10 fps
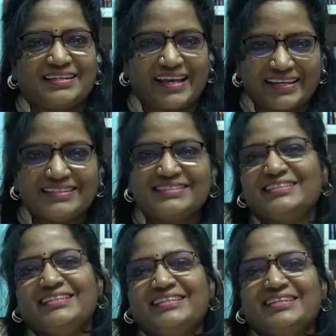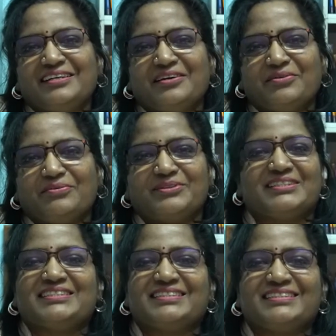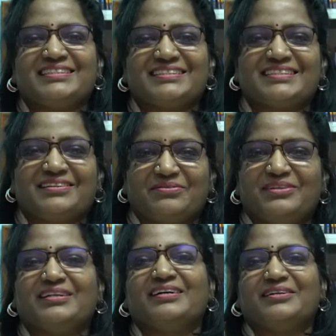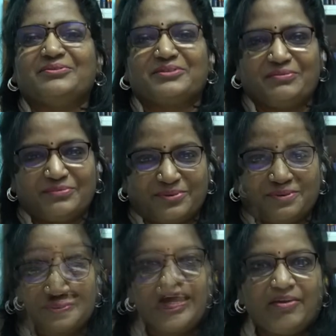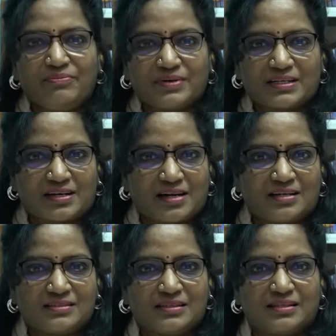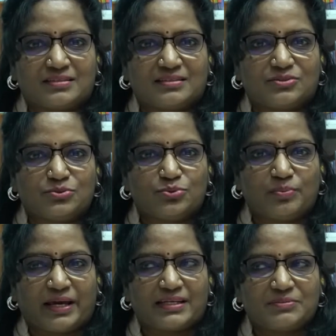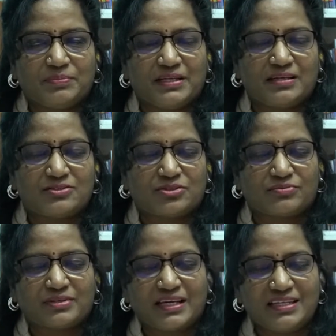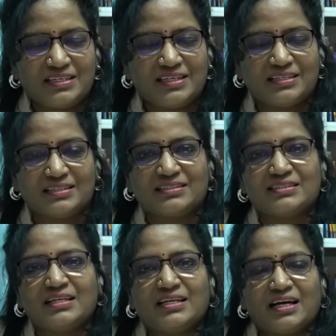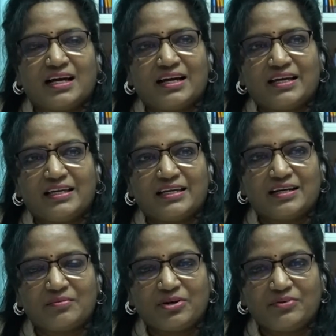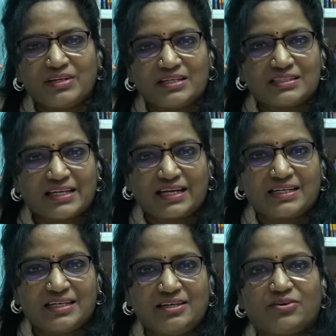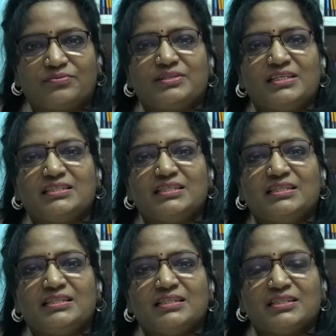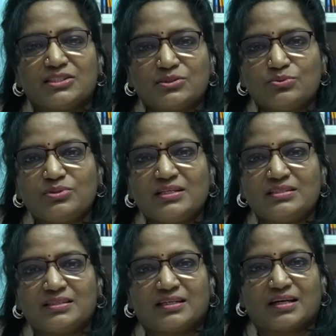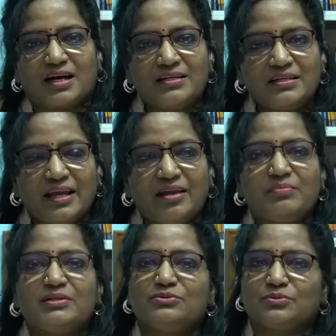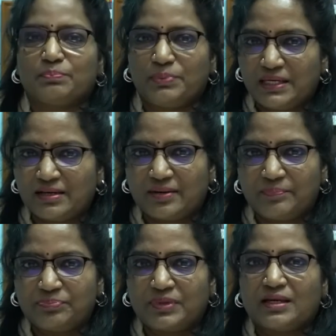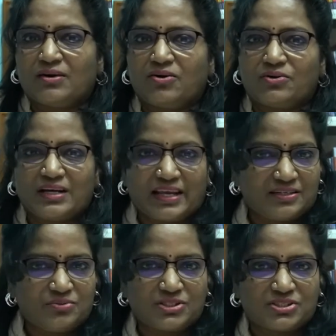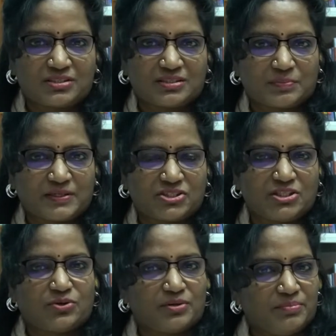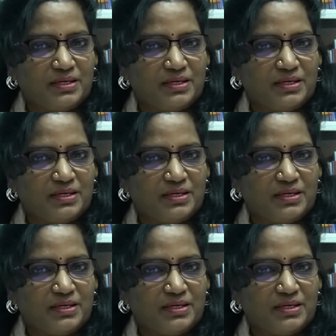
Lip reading: legacy for the children that we are looking for. I have a class that through my experience of 19 years, I come out with a technique of teaching students that are unable to pick up on language, especially on